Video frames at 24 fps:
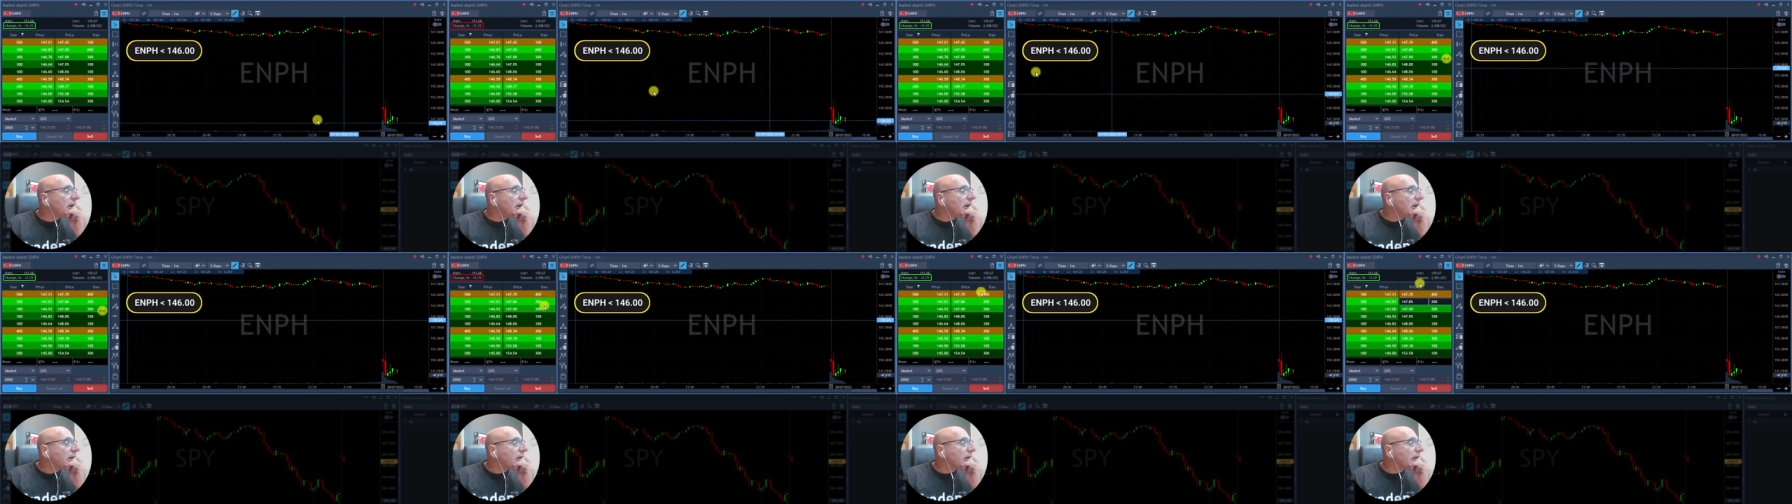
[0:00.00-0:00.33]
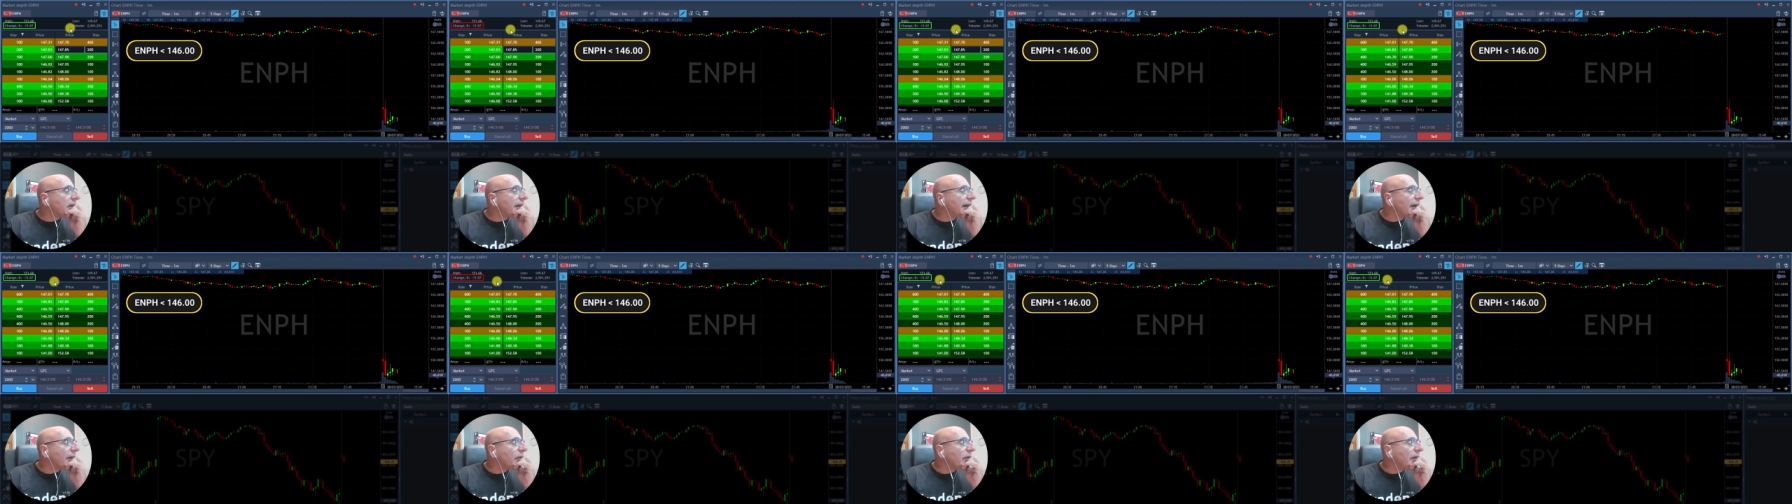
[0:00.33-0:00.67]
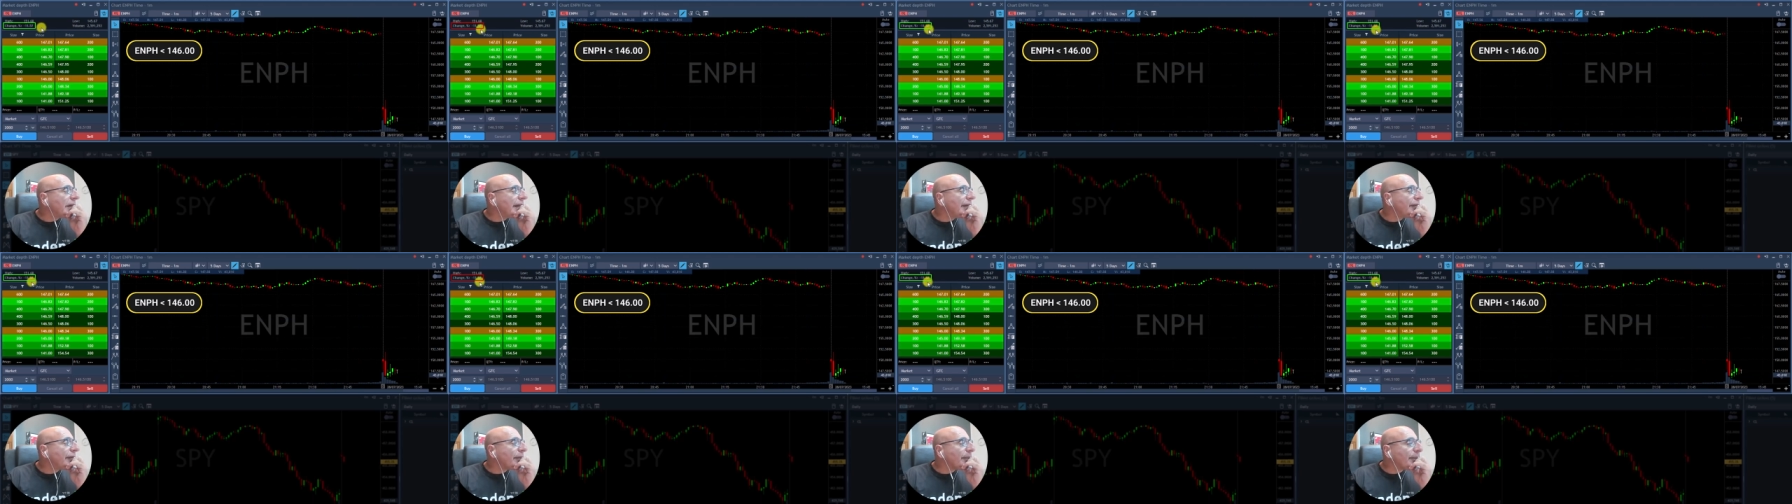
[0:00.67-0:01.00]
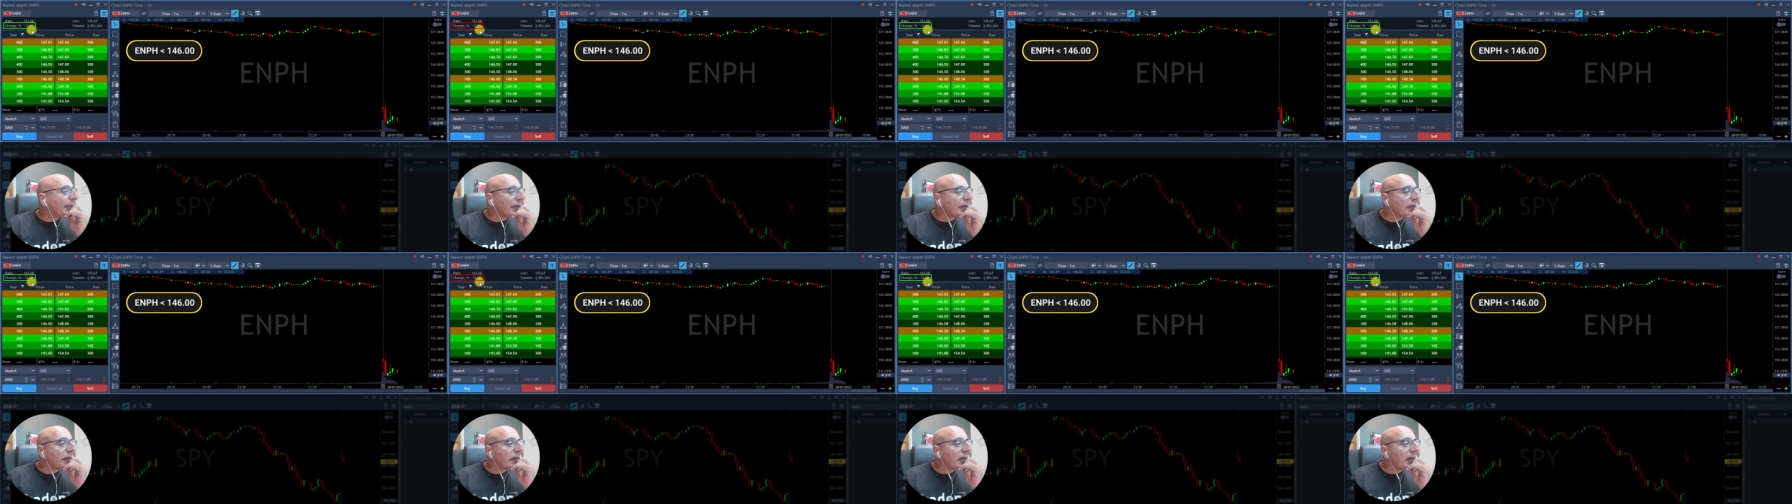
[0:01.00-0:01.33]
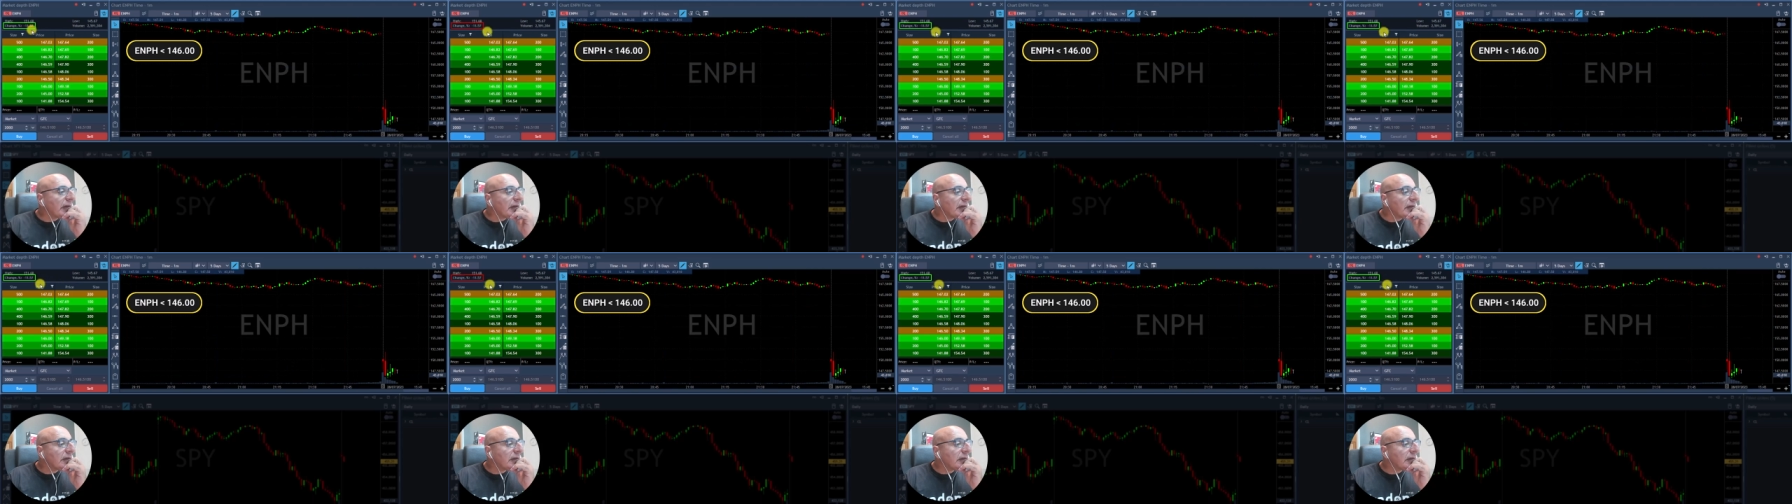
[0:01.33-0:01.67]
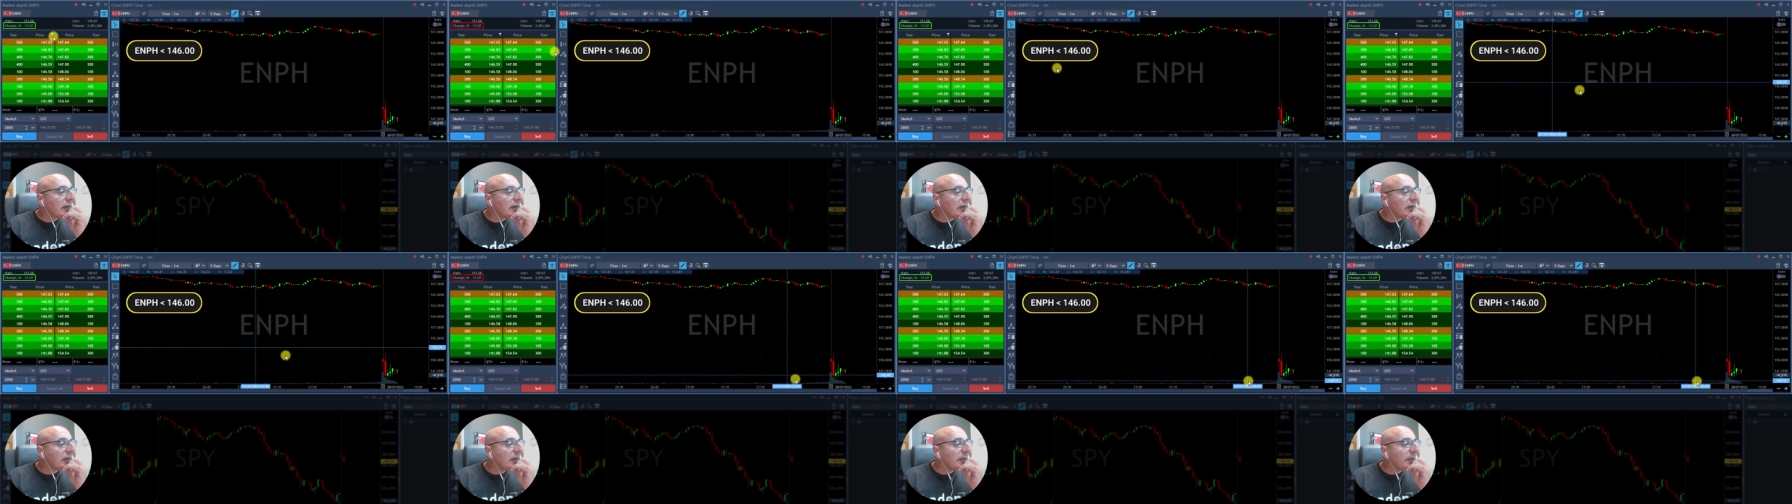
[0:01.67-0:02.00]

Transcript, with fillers: it's down 11%.